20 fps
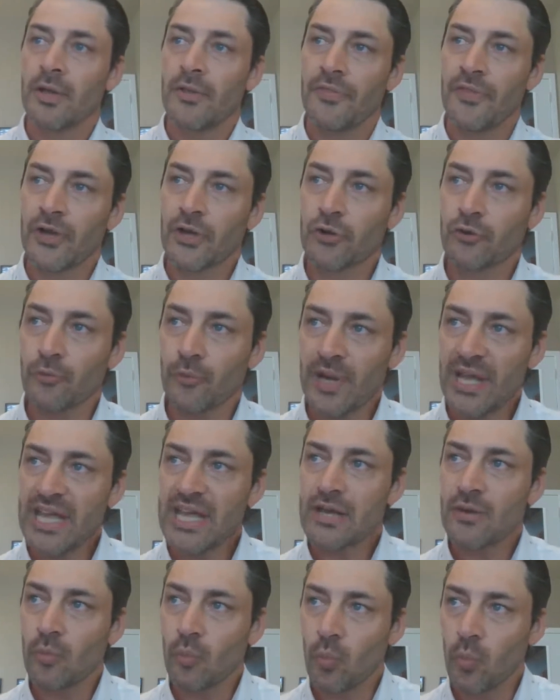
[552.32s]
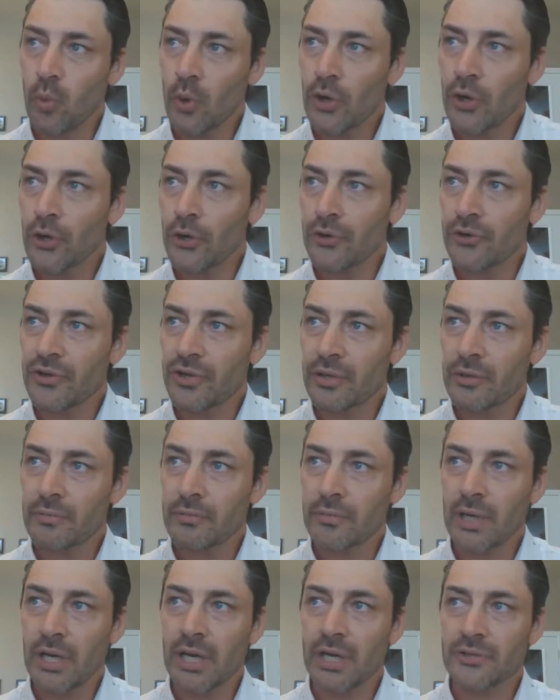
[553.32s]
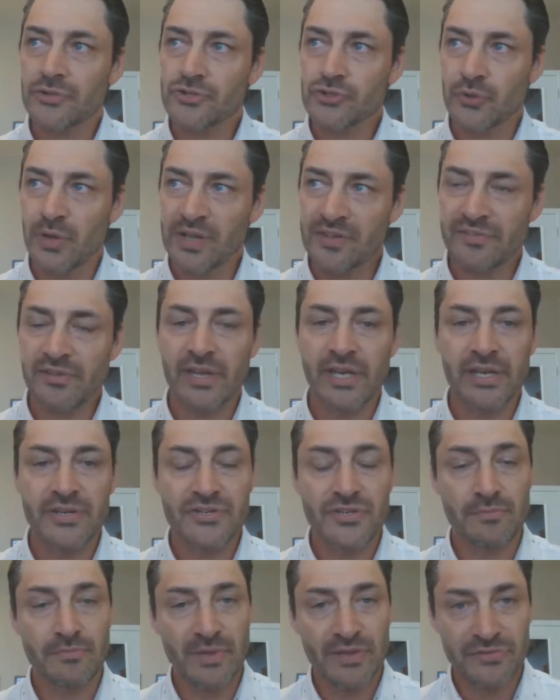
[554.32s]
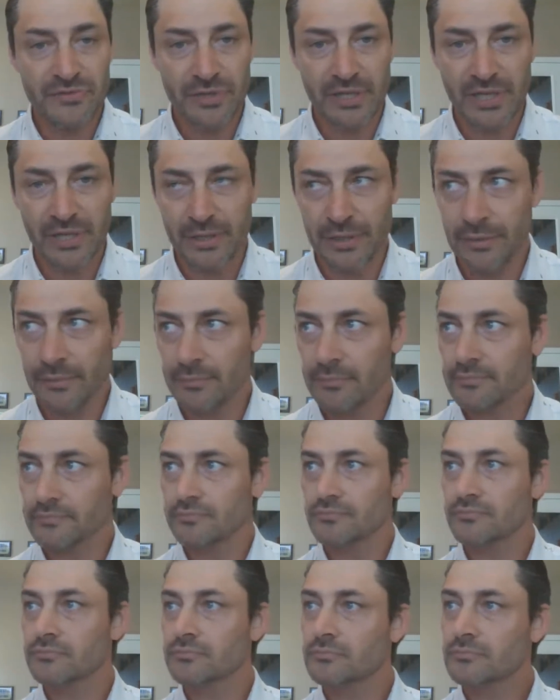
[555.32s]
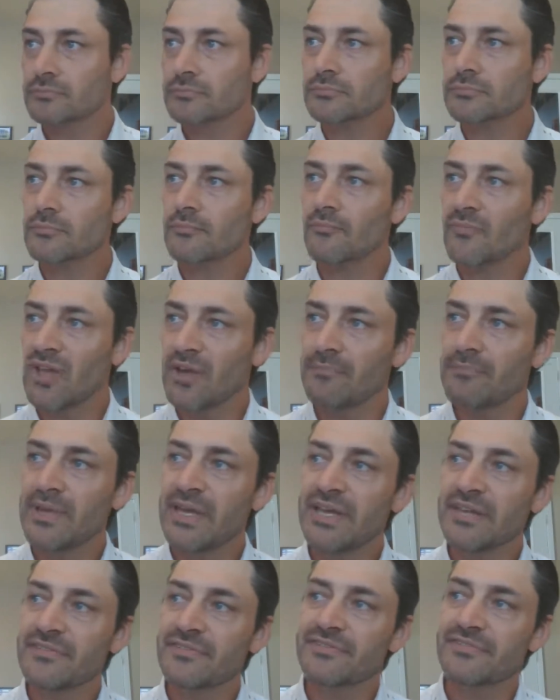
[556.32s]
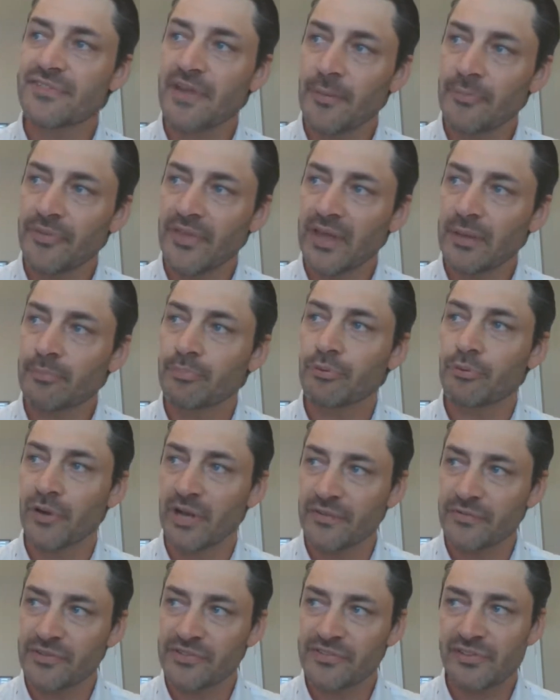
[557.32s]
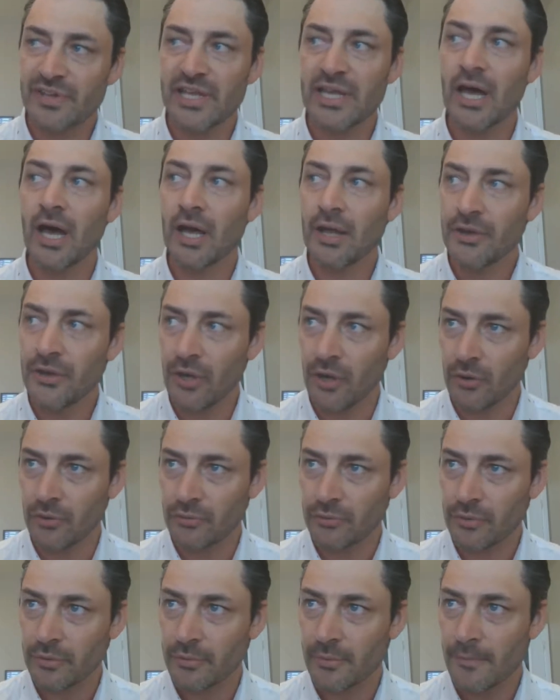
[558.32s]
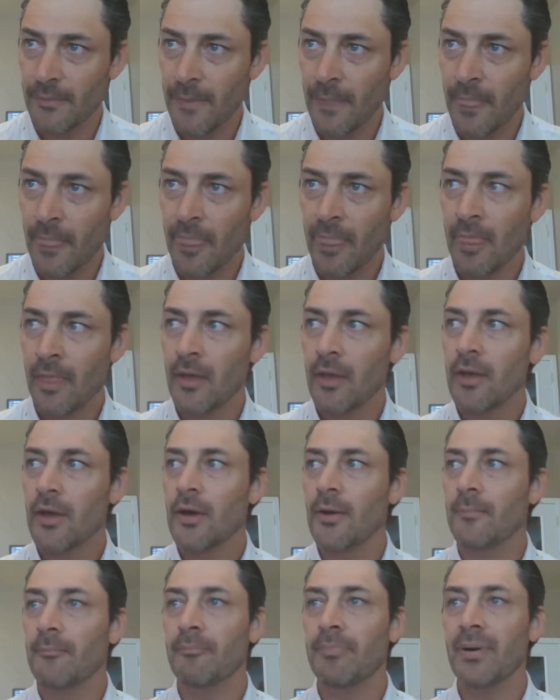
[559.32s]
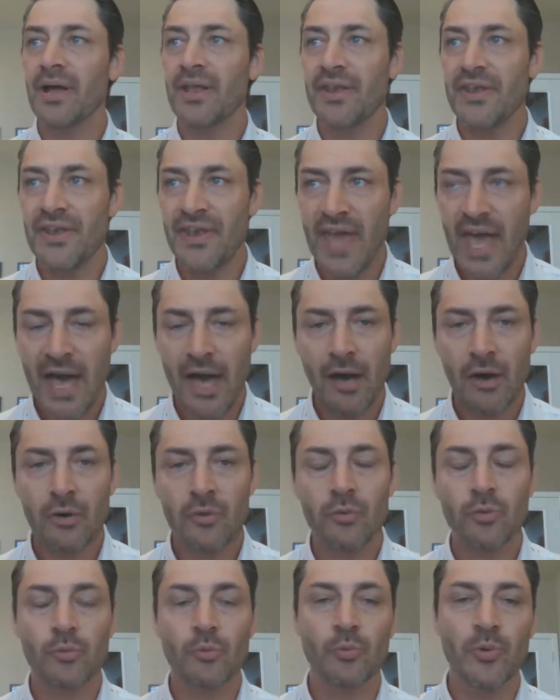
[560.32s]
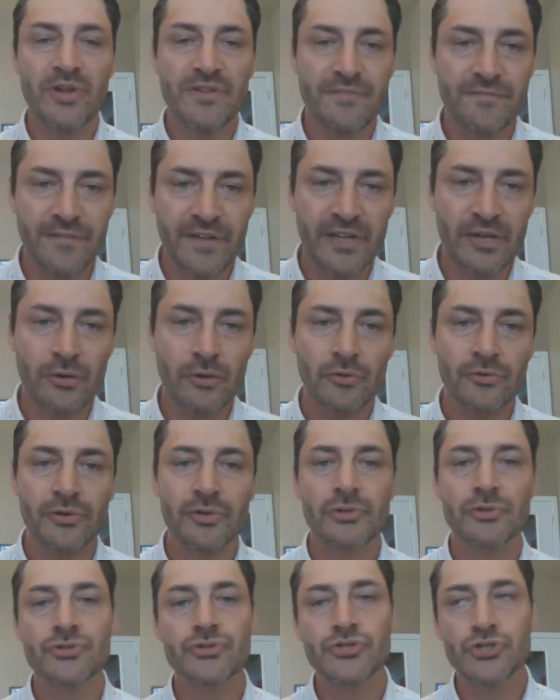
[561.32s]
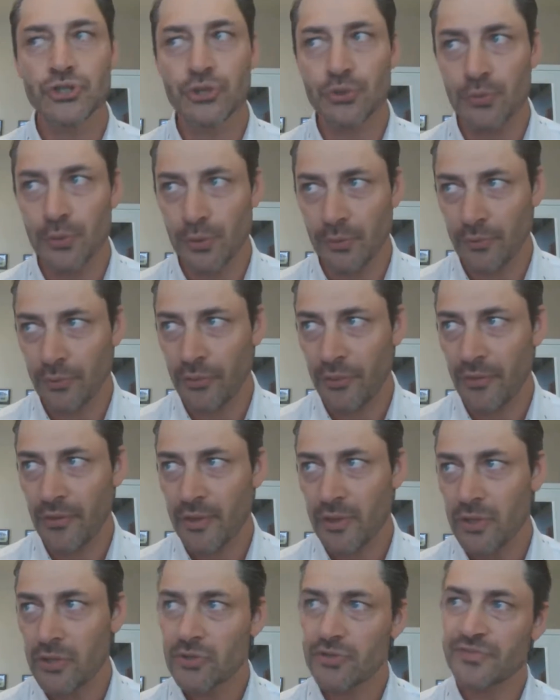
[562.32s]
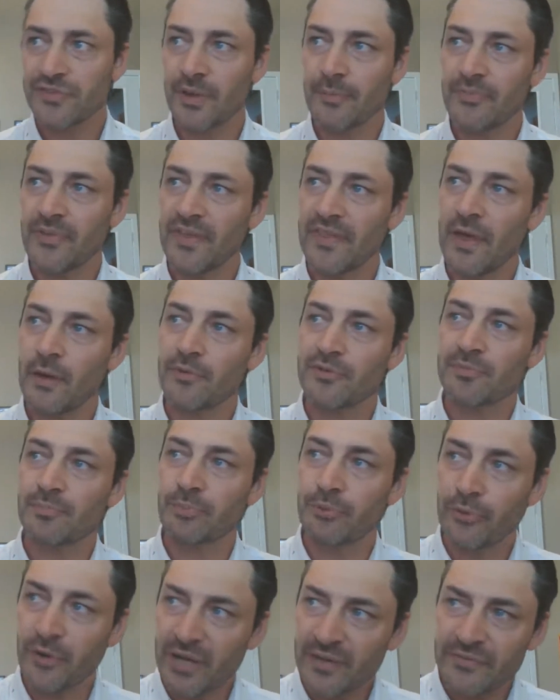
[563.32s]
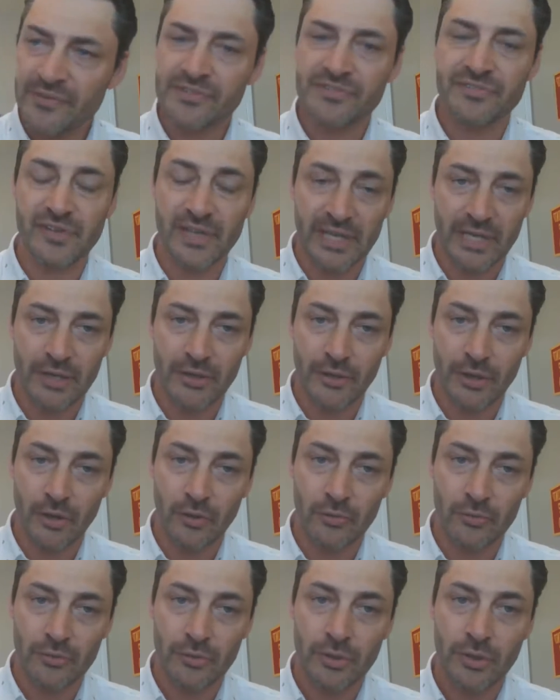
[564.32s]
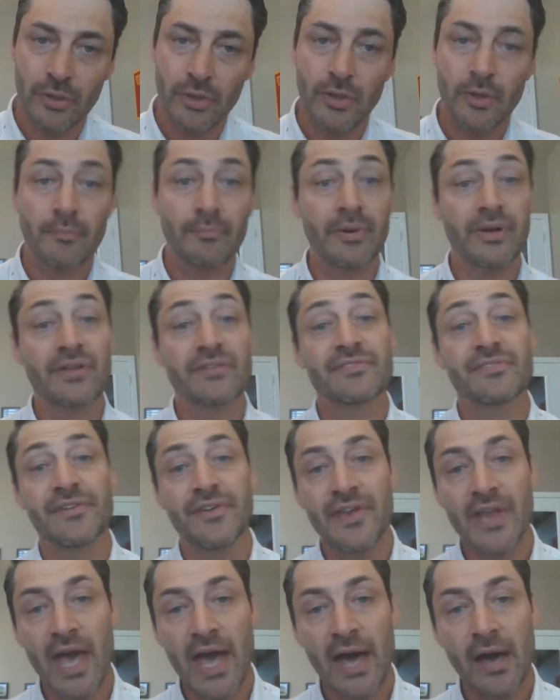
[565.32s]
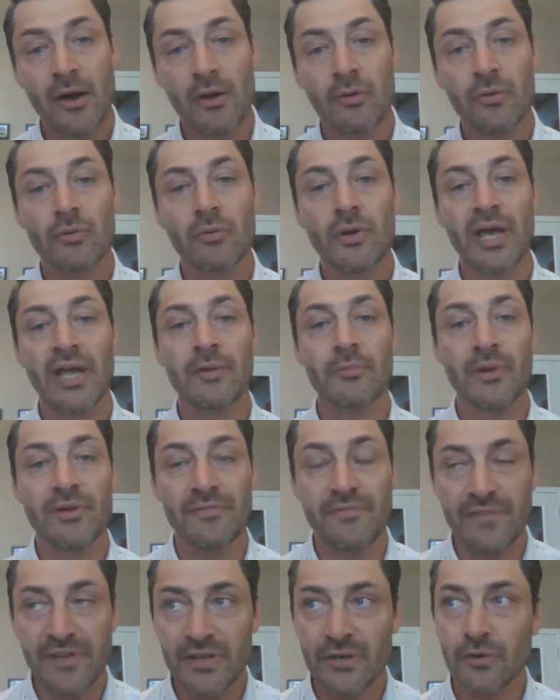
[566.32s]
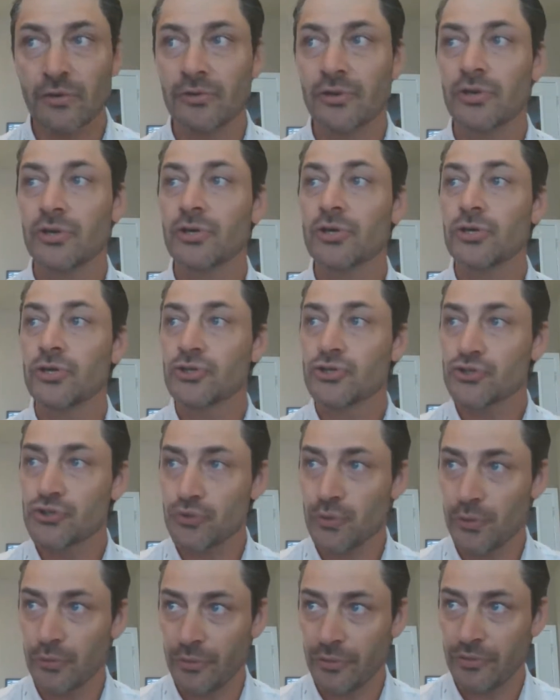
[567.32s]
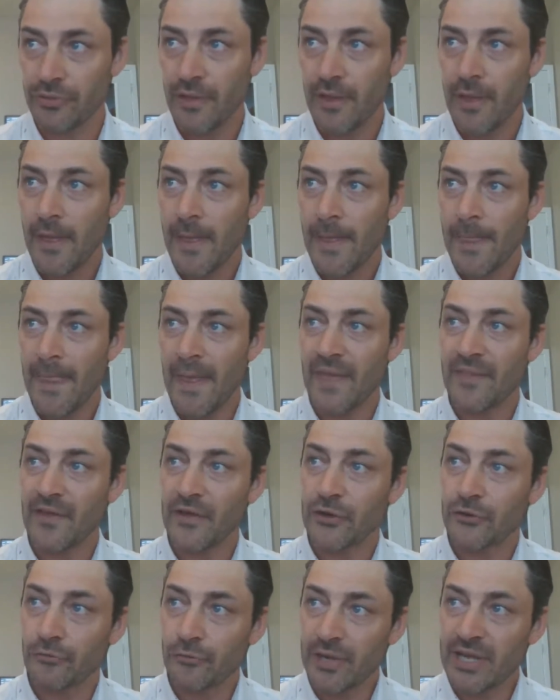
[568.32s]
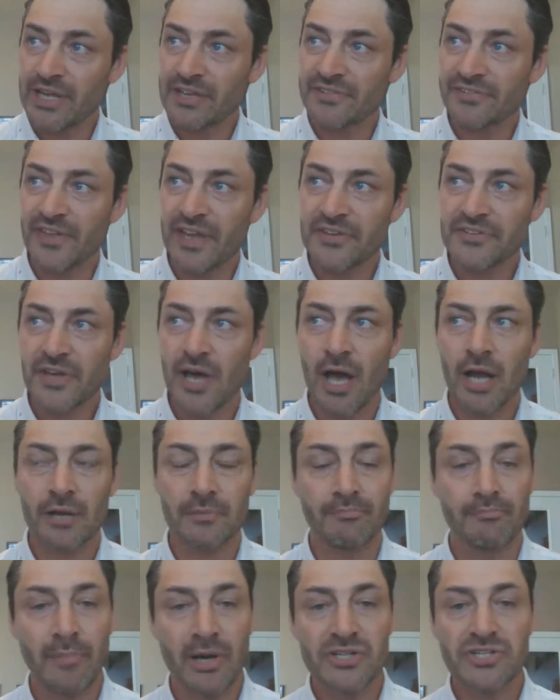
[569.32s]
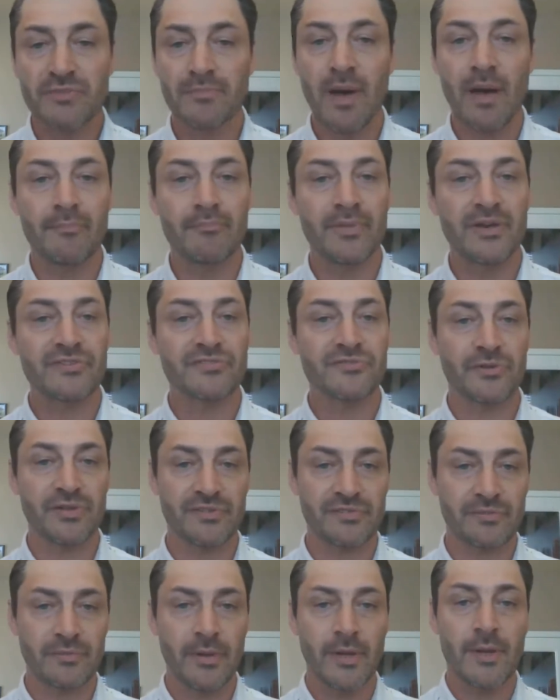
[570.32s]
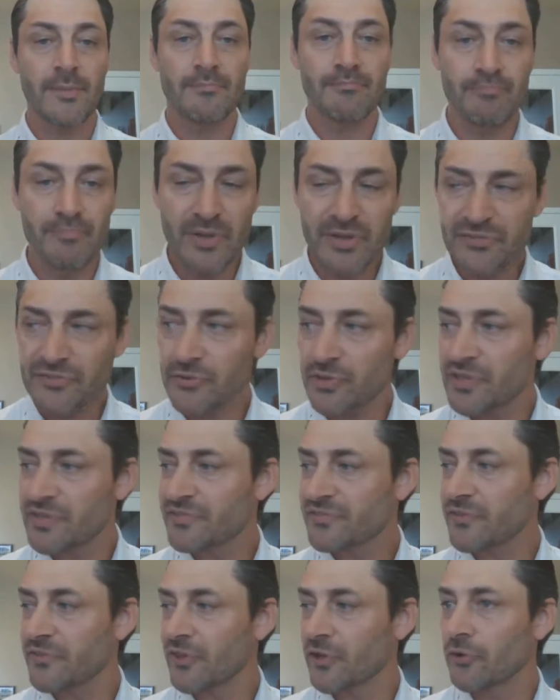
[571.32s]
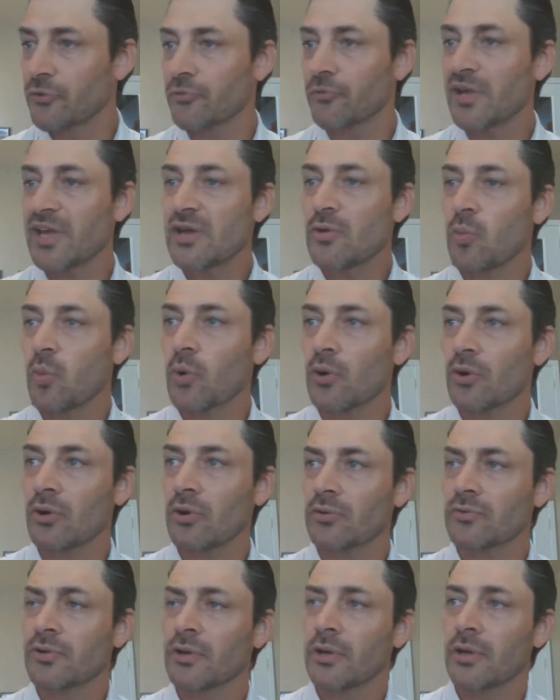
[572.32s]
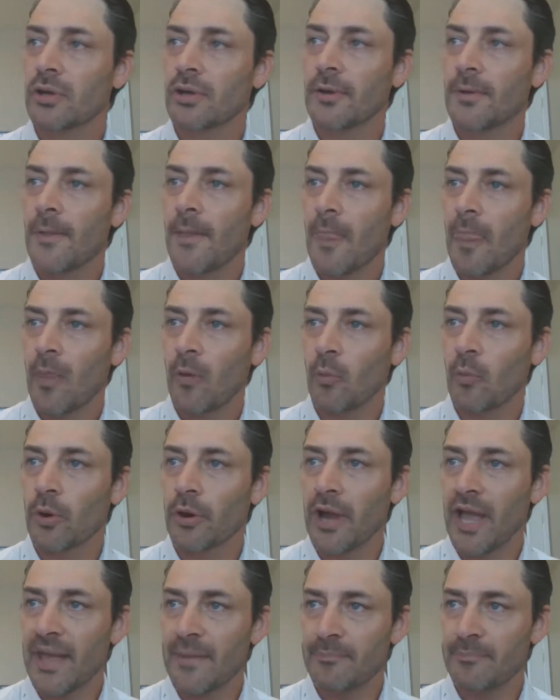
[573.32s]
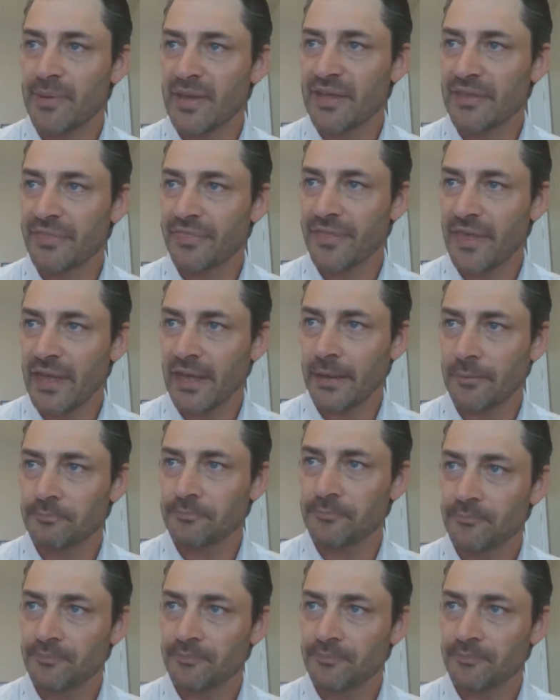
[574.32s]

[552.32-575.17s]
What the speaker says: The Greek word translated to mystery here means something previously unknown, but now revealed truth. Something that was previously unknown, but is now a revealed truth. And the Greeks, they talked much about mysteries. Mysteries to the Greek world were a big thing.